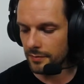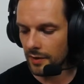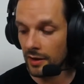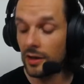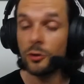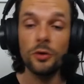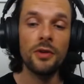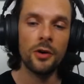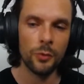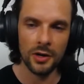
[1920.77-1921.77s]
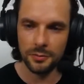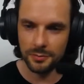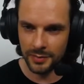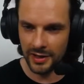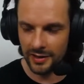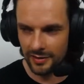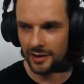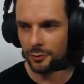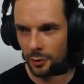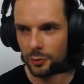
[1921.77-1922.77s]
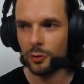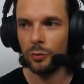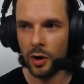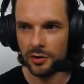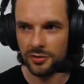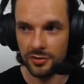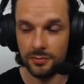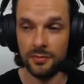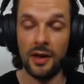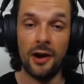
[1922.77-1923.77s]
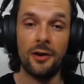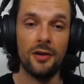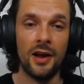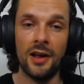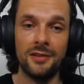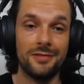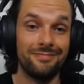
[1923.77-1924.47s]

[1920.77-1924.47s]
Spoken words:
It could very well be that Grogu was there and